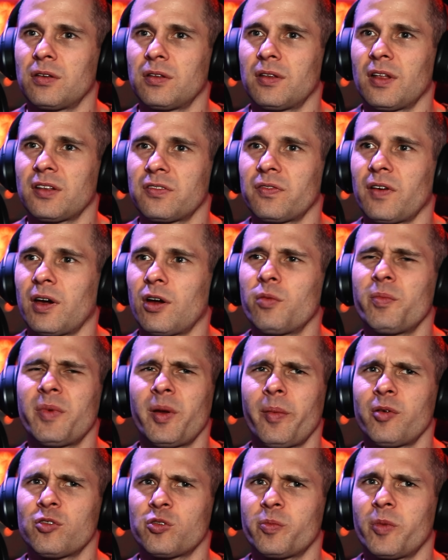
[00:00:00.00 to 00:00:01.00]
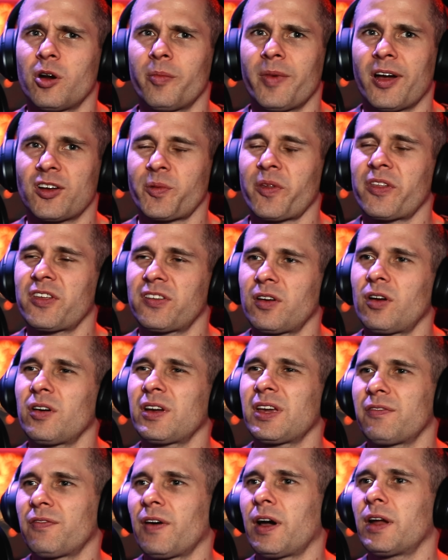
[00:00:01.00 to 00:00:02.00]
That's fine. Or maybe it was Miramax, but they said,
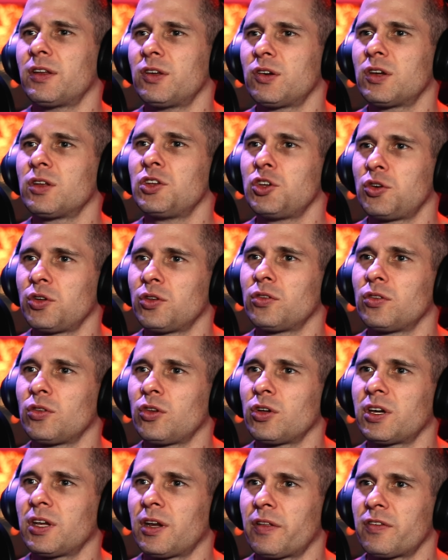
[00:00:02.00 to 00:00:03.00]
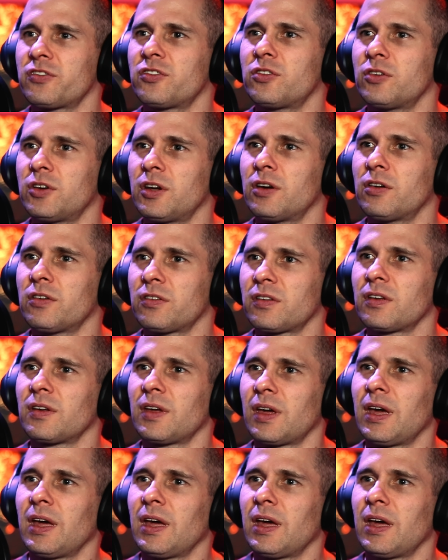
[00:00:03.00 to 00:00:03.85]
okay, fine, you can look at other studios.